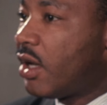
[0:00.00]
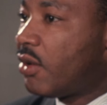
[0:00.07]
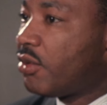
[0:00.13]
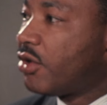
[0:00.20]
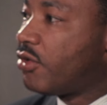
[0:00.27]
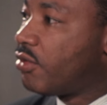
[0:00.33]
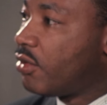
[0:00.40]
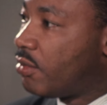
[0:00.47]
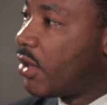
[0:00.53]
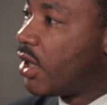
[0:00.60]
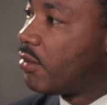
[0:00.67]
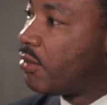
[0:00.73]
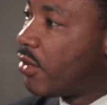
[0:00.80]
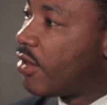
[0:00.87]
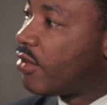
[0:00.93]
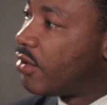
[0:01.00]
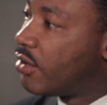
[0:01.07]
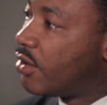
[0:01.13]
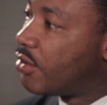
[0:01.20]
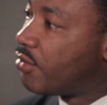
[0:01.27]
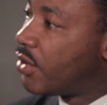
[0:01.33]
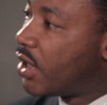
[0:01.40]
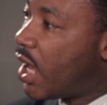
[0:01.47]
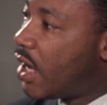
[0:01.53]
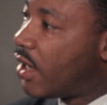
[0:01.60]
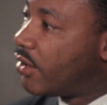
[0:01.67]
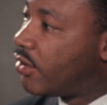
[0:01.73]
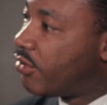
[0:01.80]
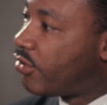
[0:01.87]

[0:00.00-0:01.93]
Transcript: which will make brotherhood a reality.